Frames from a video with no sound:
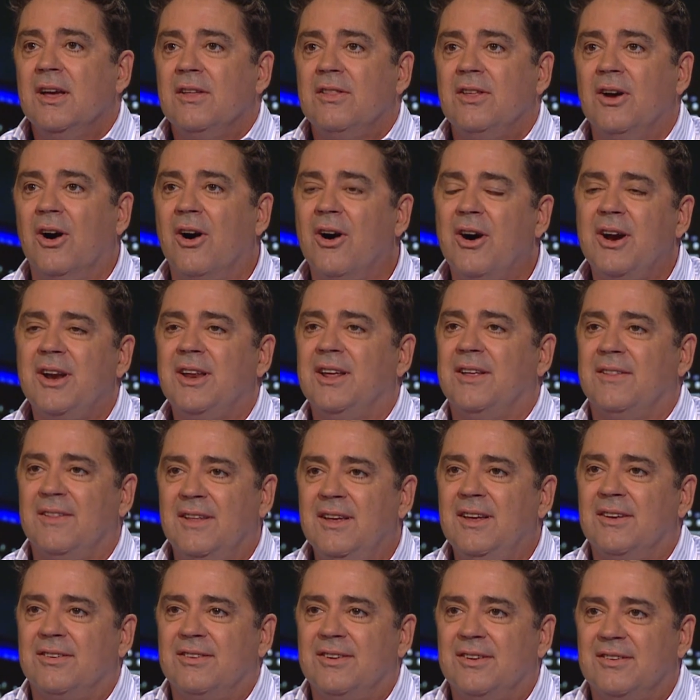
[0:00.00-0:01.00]
The irony in
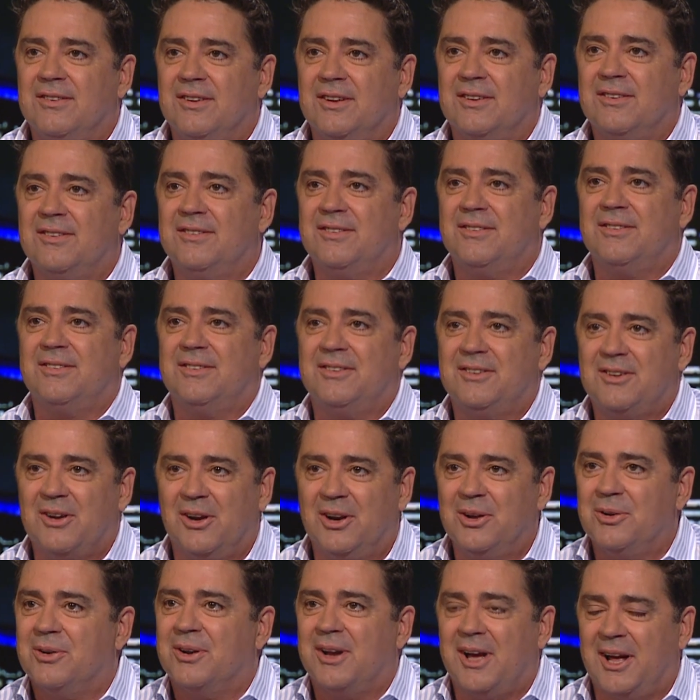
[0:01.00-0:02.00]
this is it's
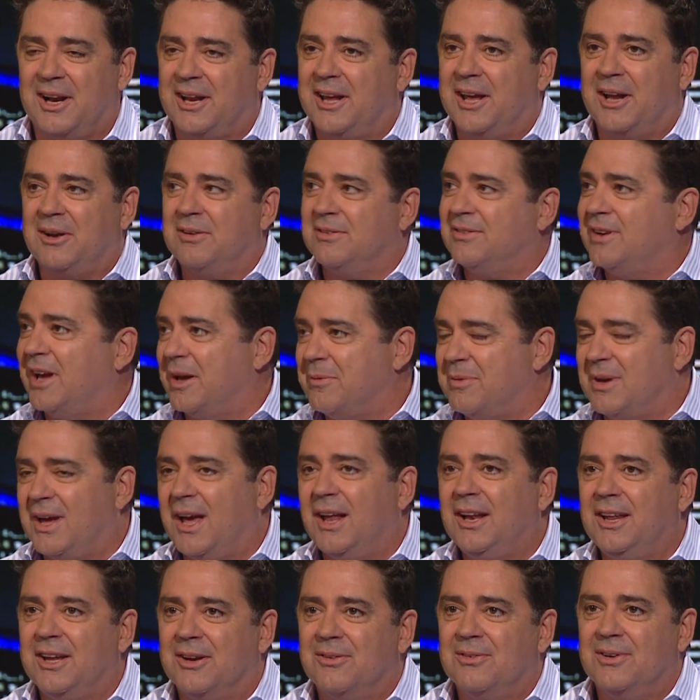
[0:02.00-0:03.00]
Collingwood only had Jamie
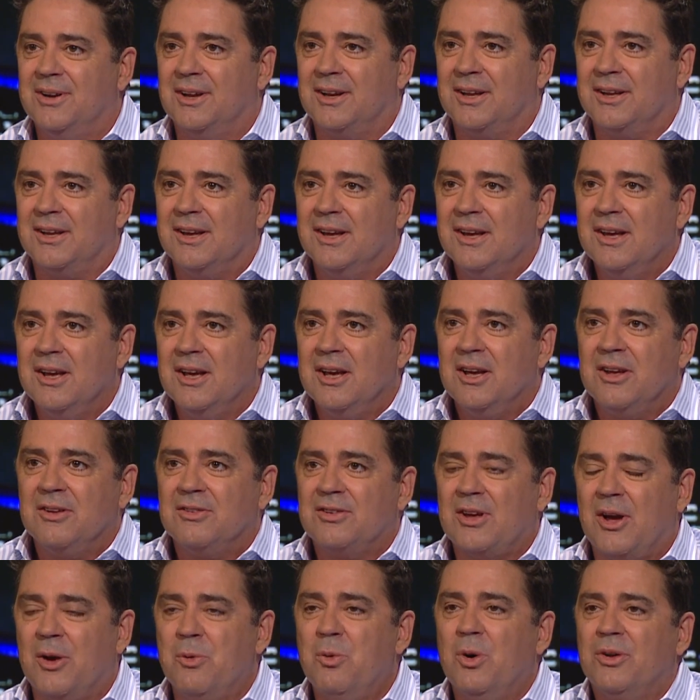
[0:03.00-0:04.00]
Elliott, really.
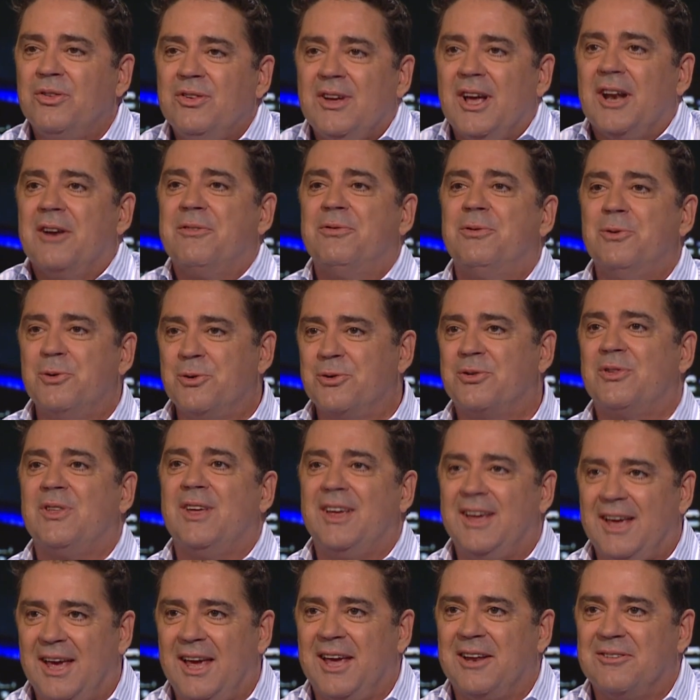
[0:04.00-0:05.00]
So what's going to force
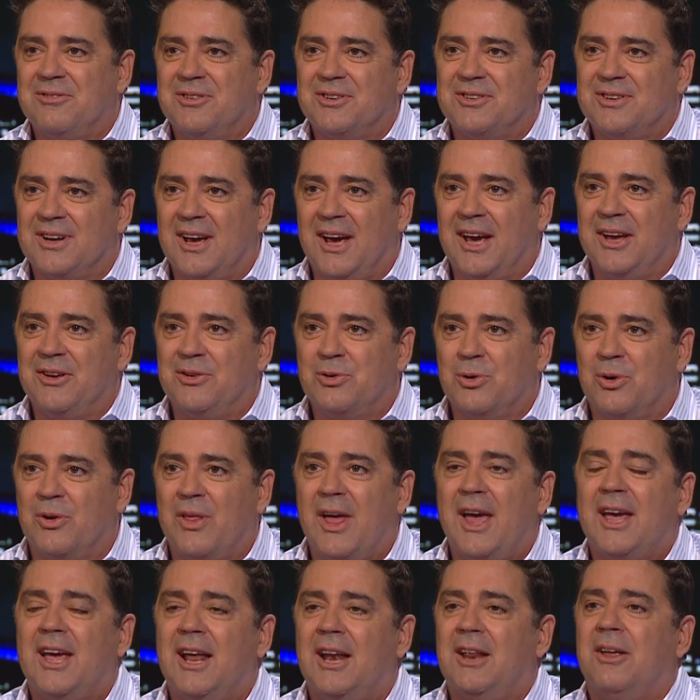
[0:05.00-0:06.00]
their hand for change? Or are
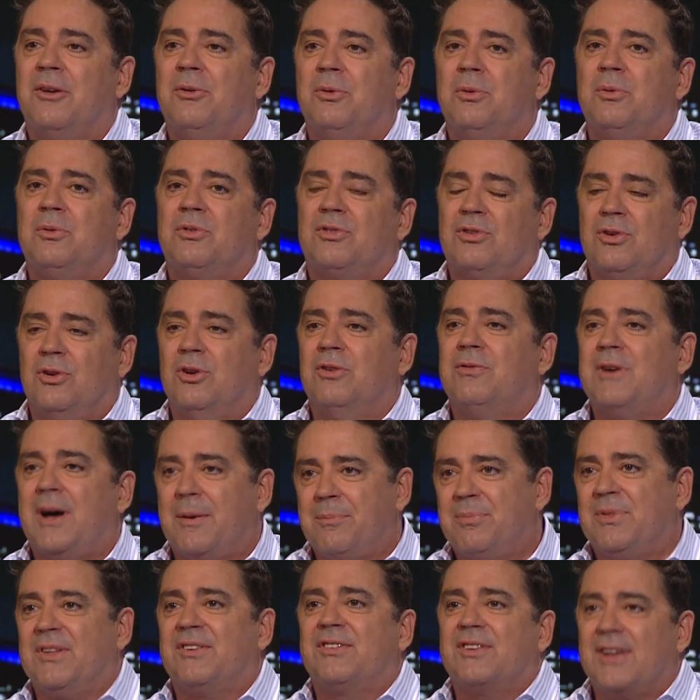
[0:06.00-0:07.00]
they going to serve
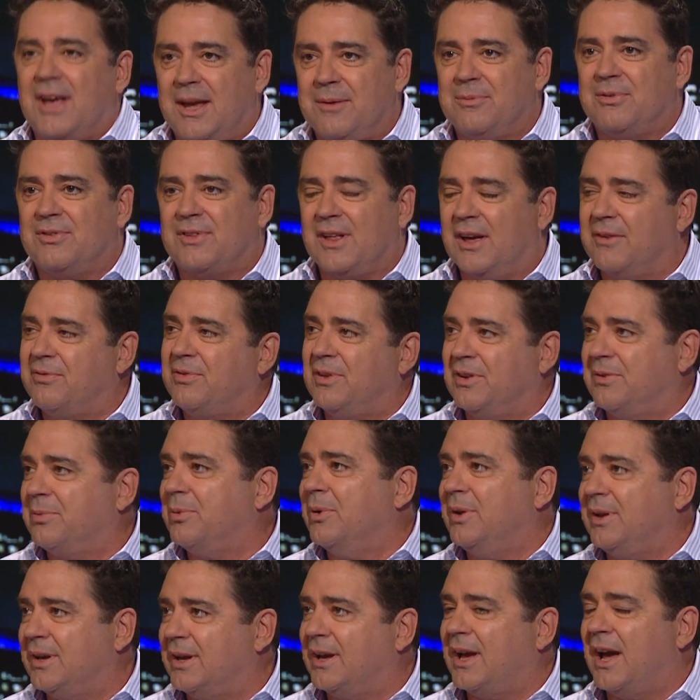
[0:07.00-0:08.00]
up the same stuff this
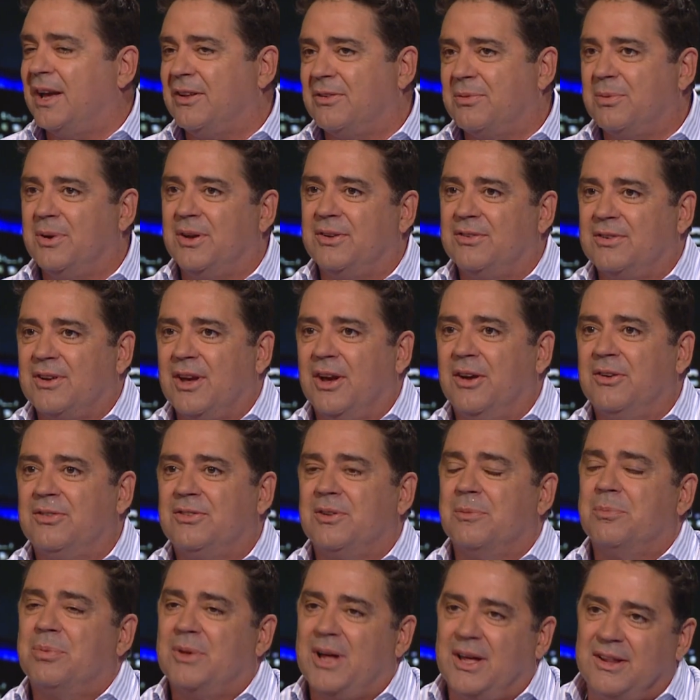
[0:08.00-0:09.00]
week against West
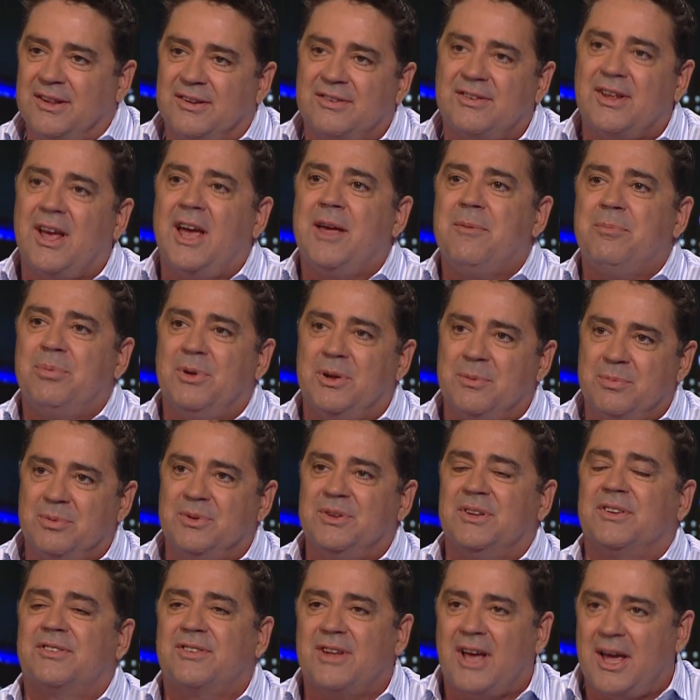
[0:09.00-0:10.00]
Coast and play the same people
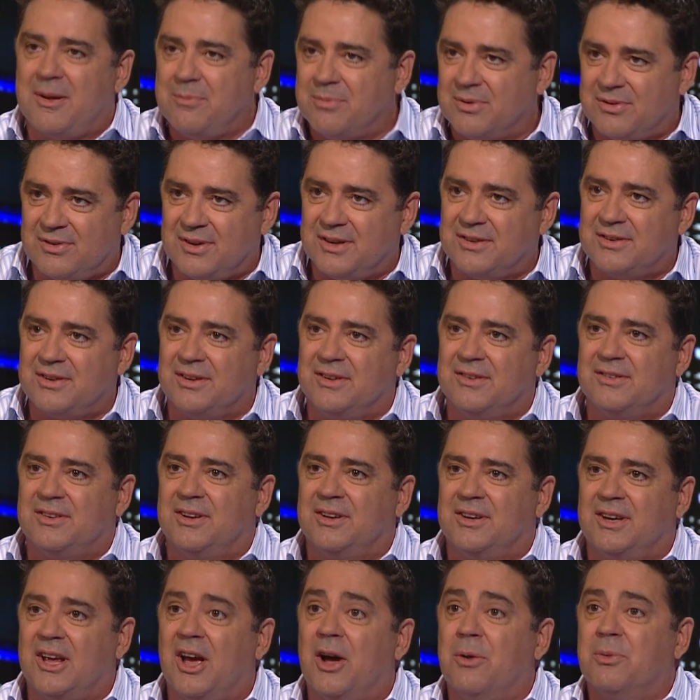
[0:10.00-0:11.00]
in the same positions
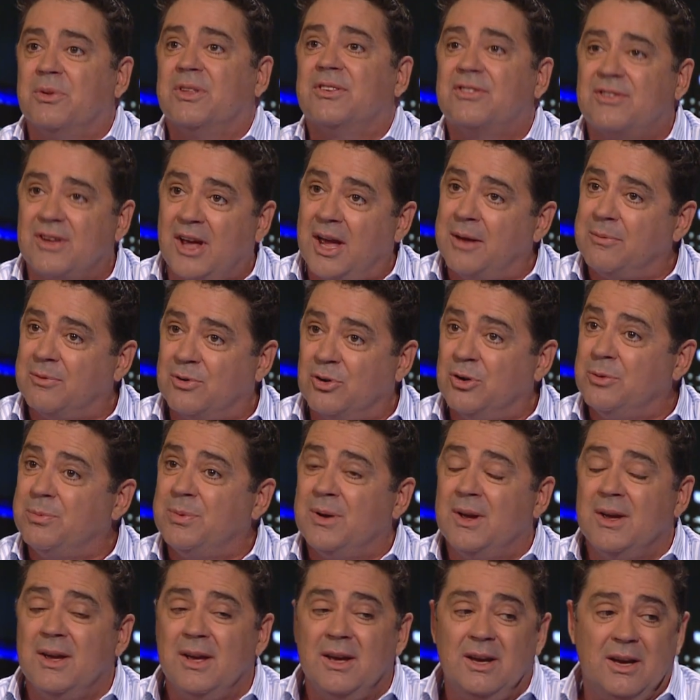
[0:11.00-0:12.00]
and go with the same group
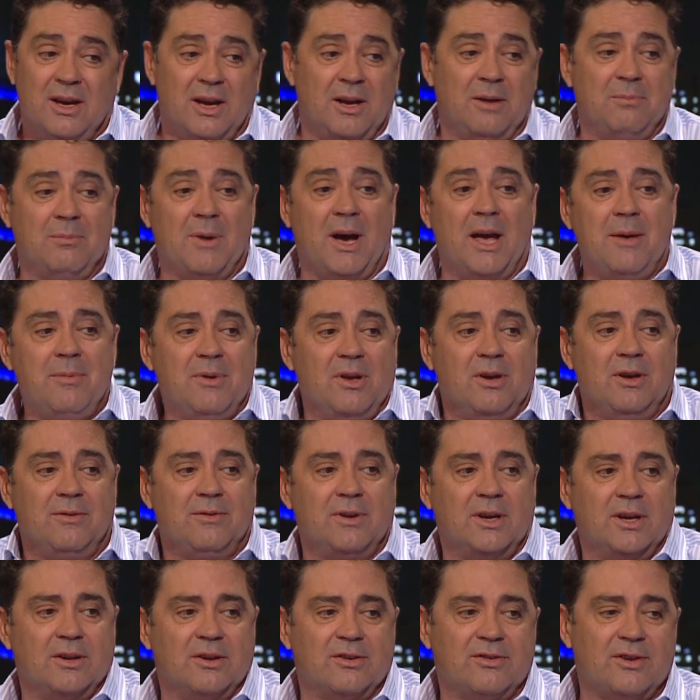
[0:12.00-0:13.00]
and maybe
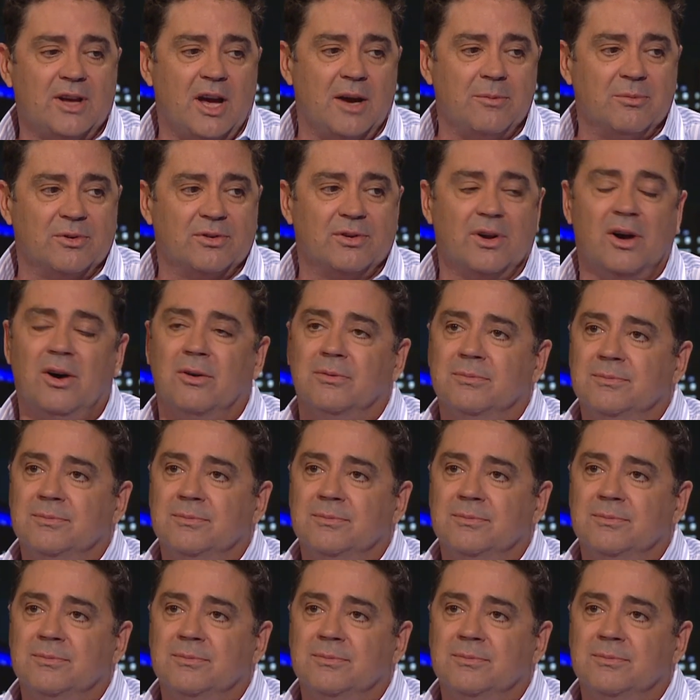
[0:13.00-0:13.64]
even get the same result?